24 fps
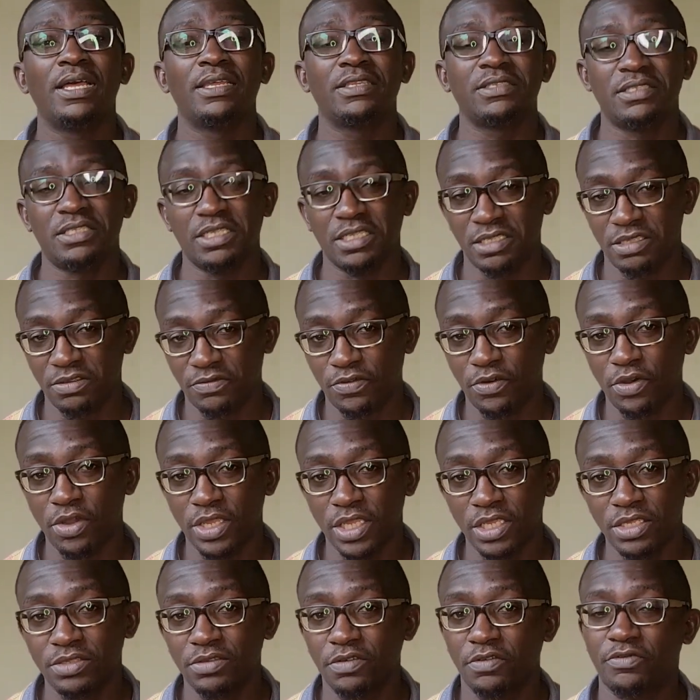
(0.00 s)
64
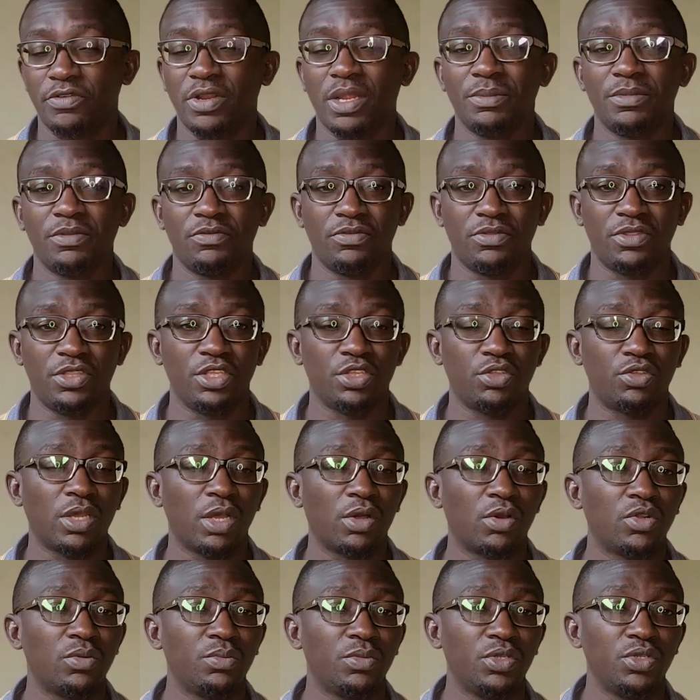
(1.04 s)
gigs of RAM if you think you are
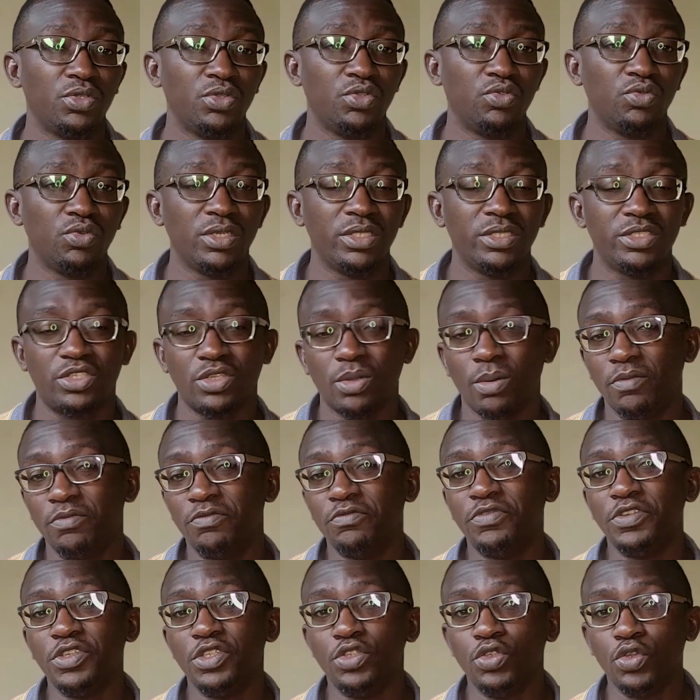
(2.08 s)
going to be doing
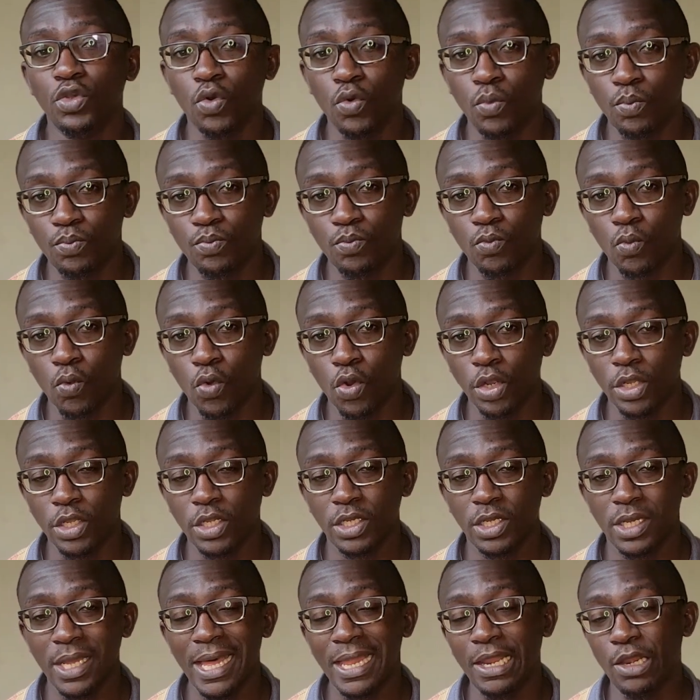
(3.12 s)
some video work
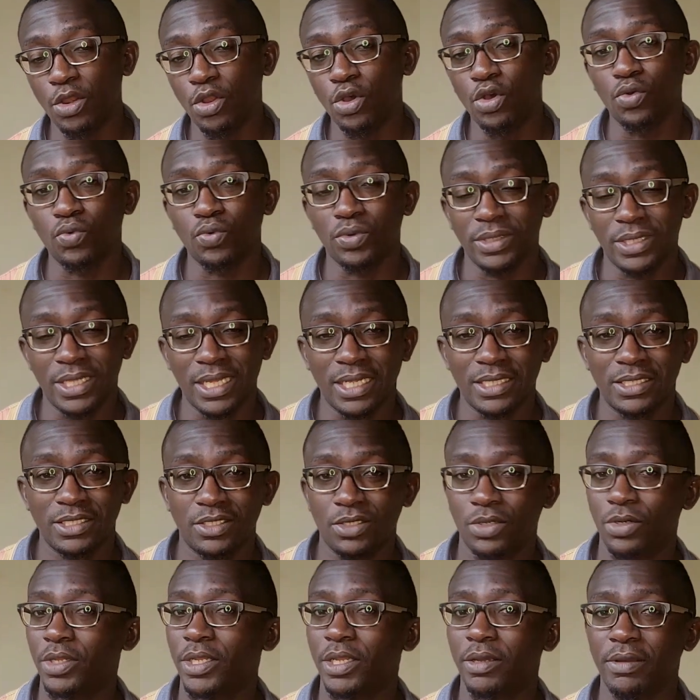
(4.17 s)
along with that.
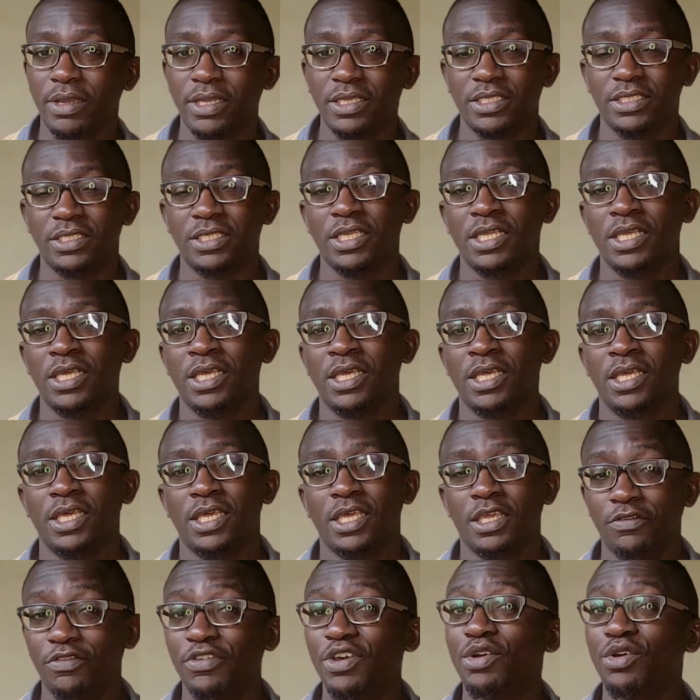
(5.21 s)
Otherwise,
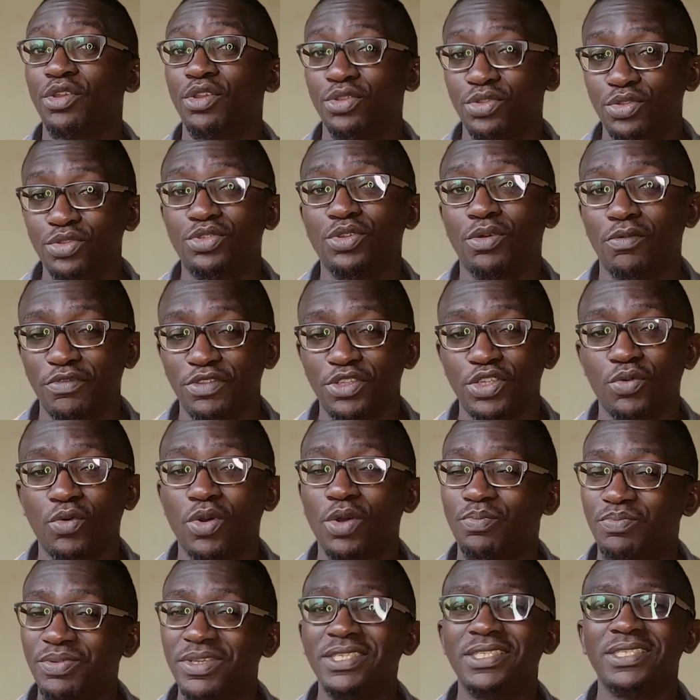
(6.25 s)
if you're going to do some video
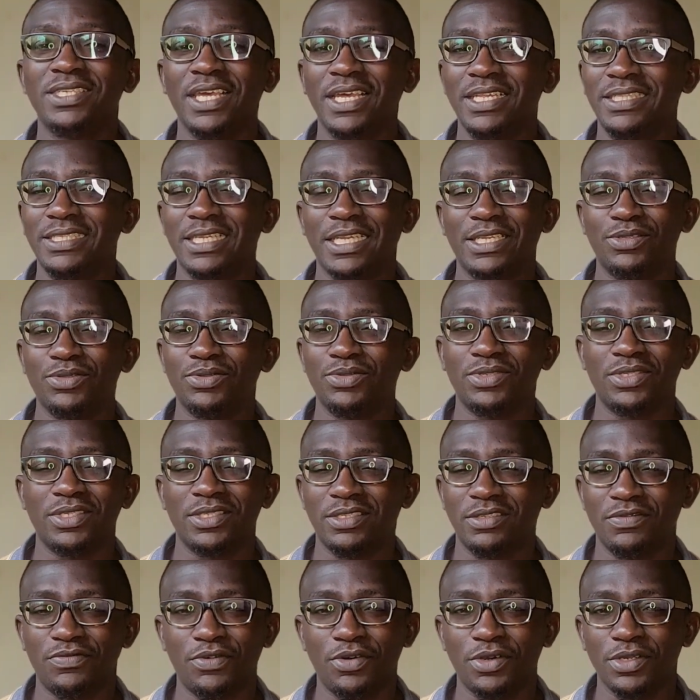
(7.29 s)
work, please get 32 to
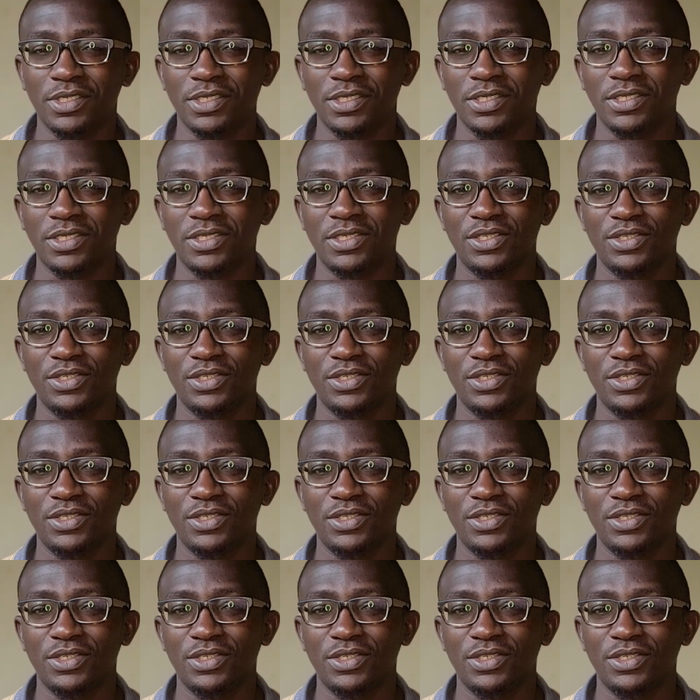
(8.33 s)
64 gig.